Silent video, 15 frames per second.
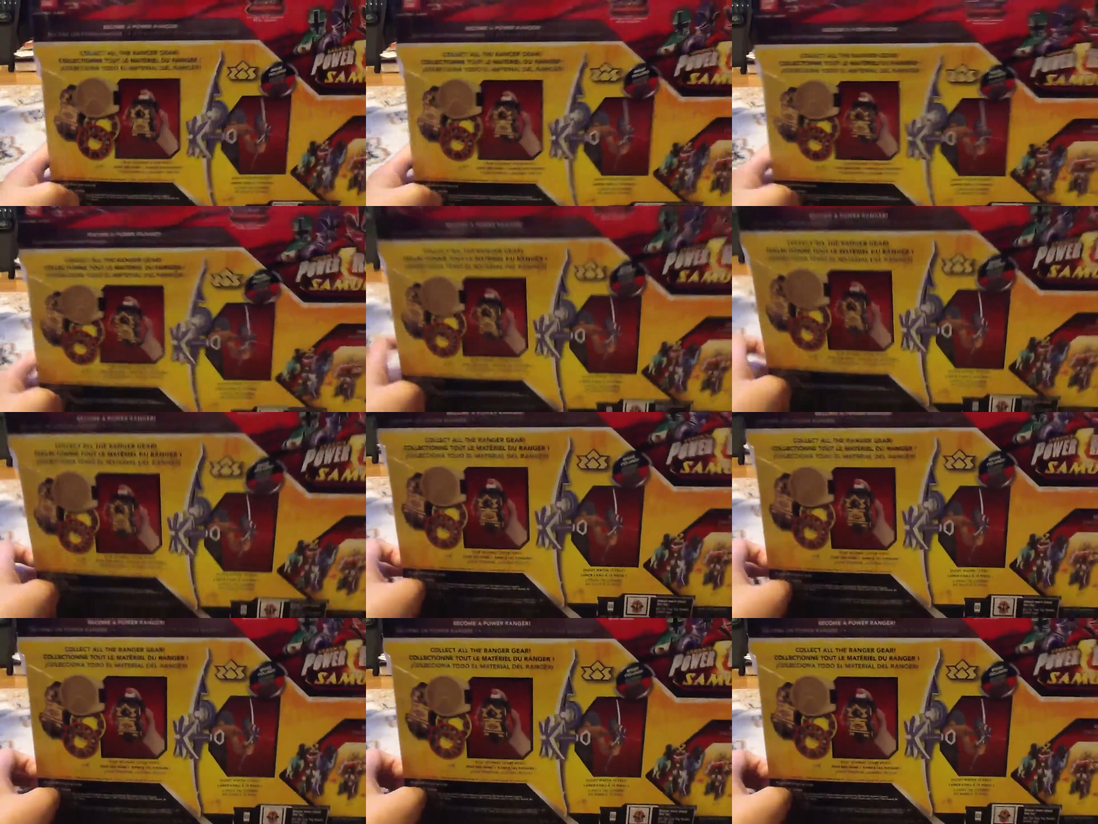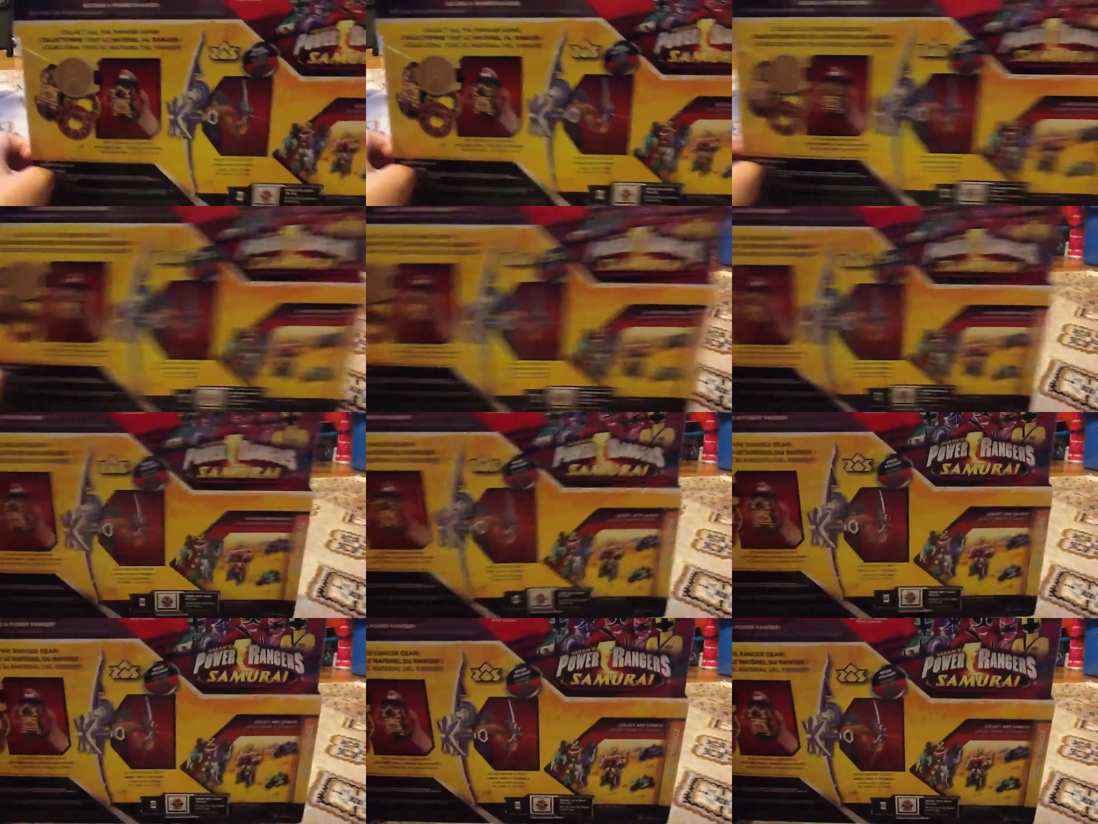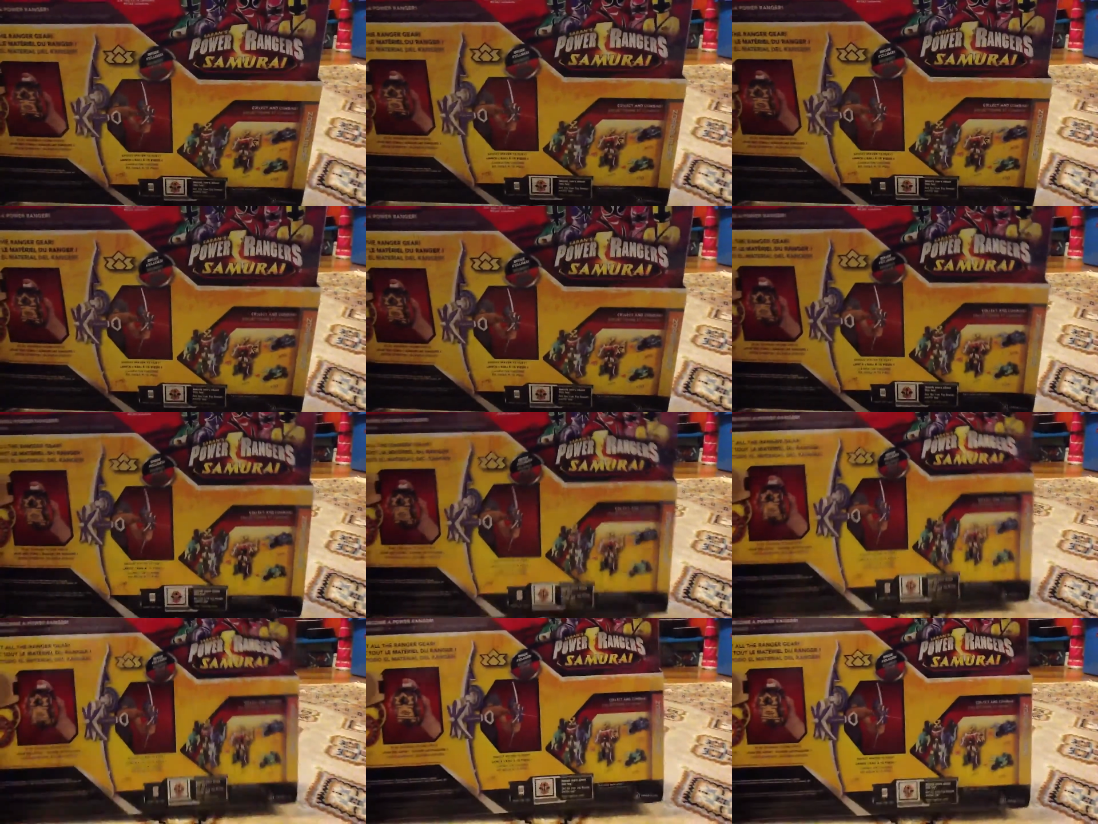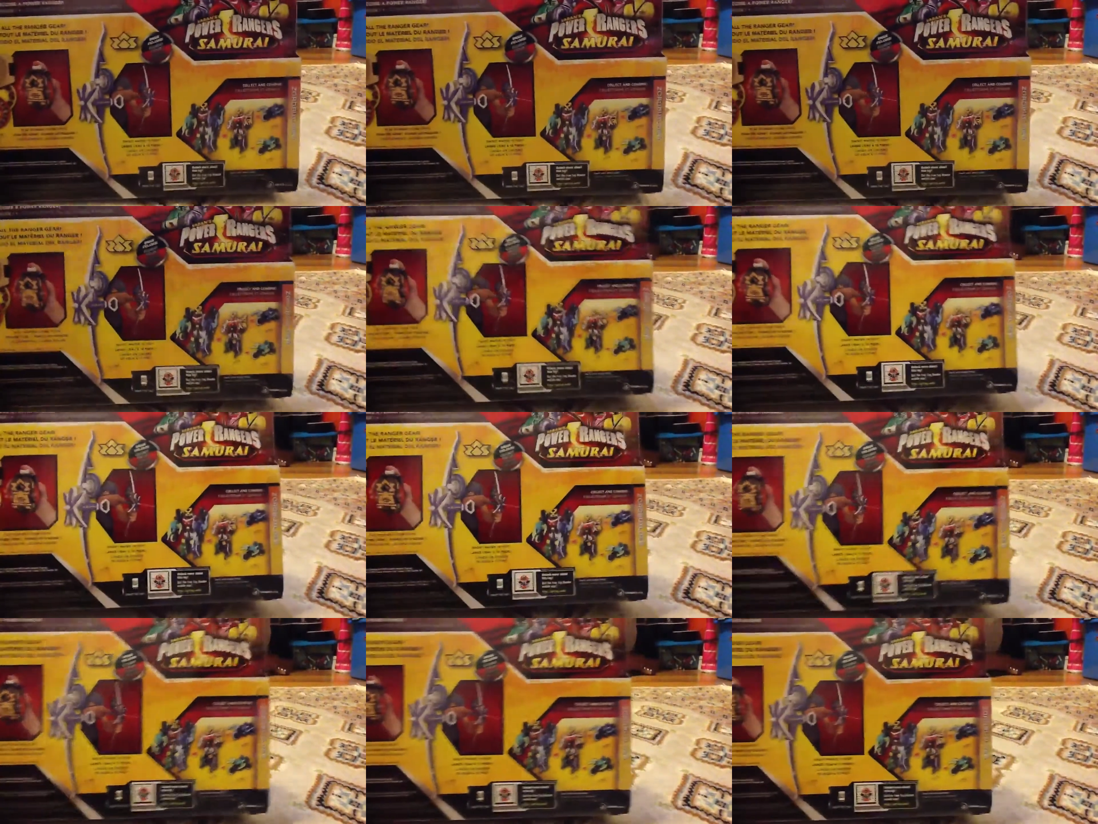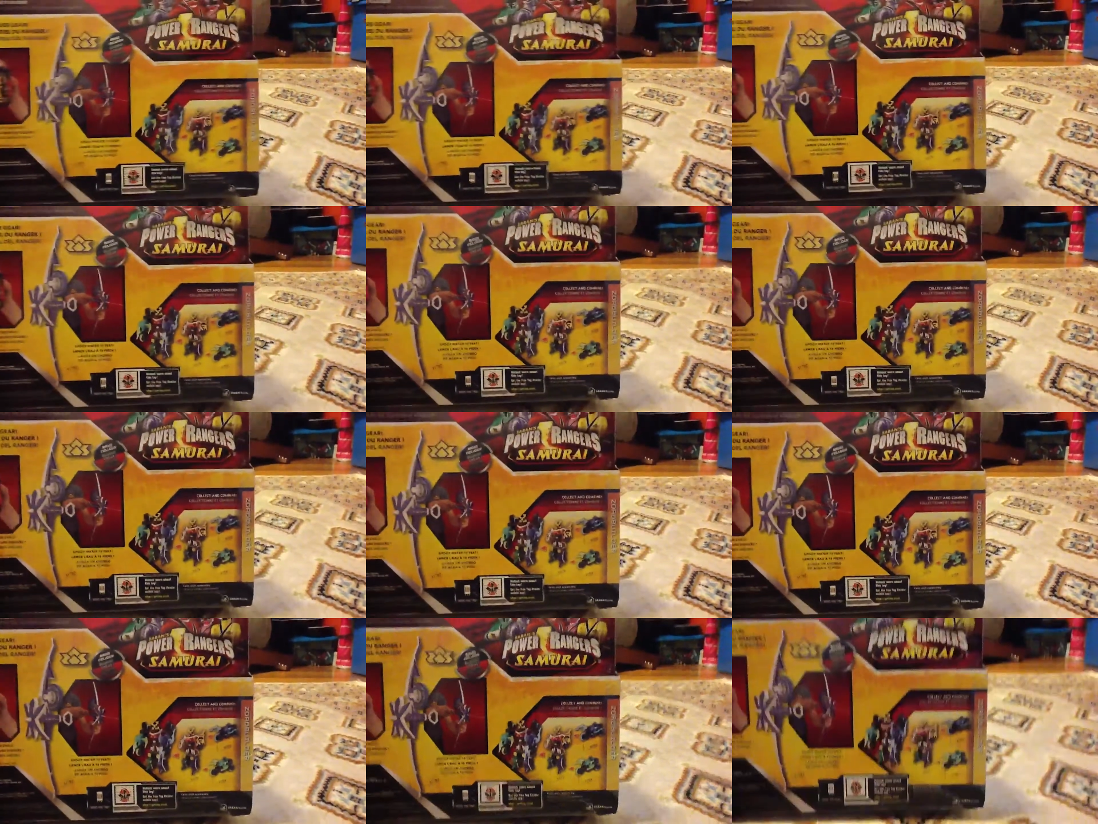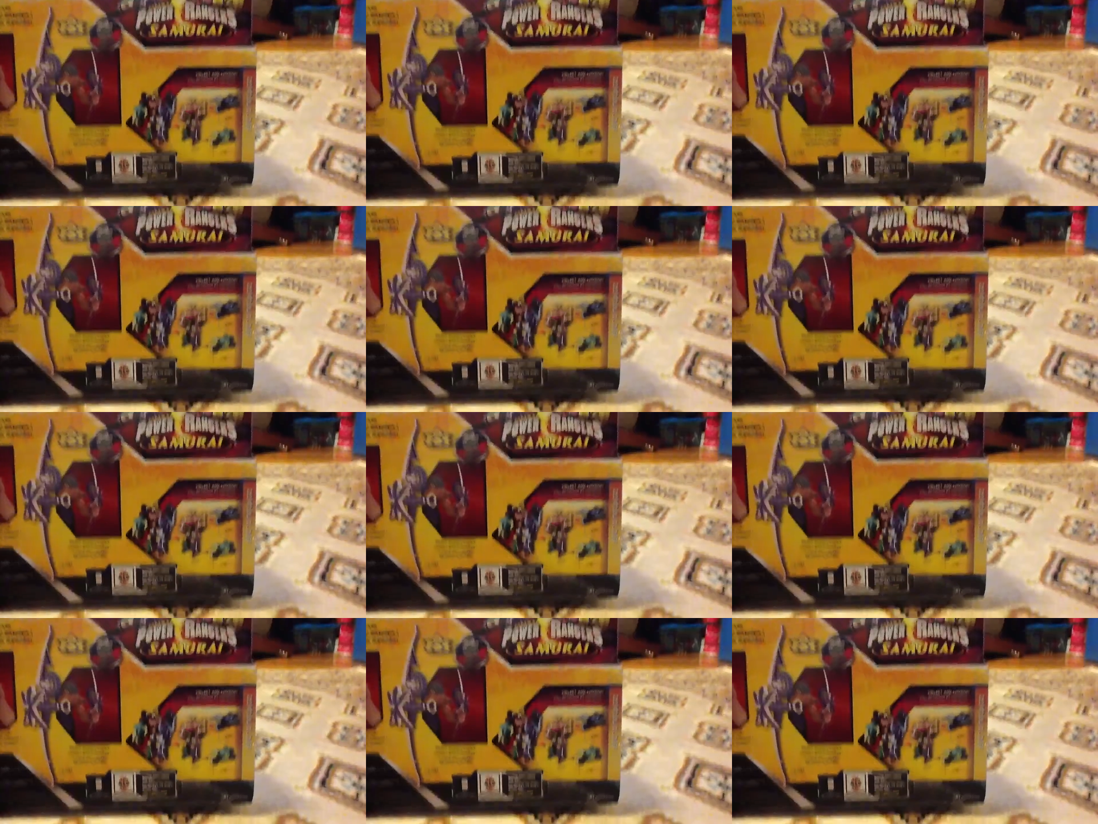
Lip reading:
(no speaker visible)